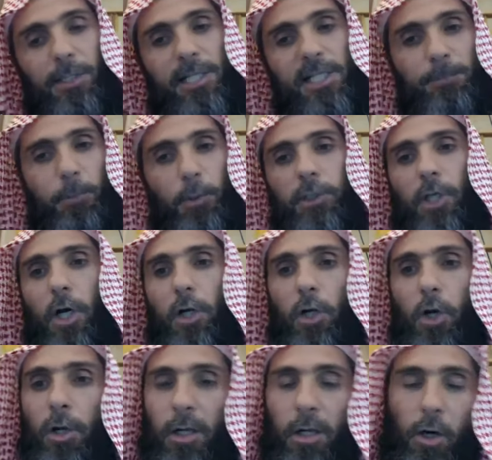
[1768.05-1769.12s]
is put
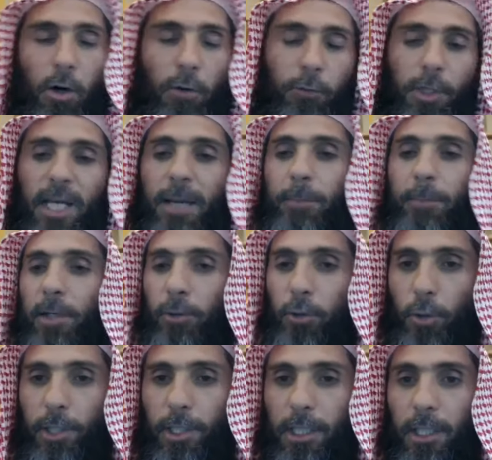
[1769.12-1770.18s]
on over him in
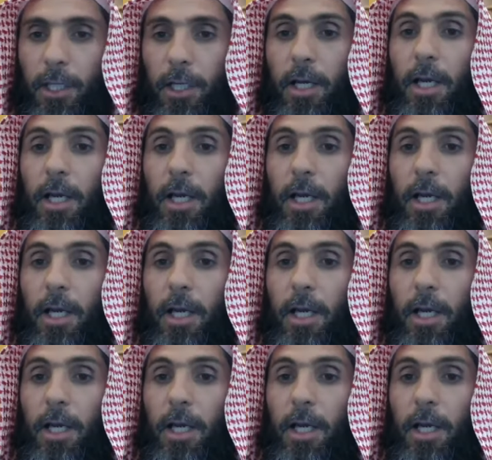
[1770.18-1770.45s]
authority.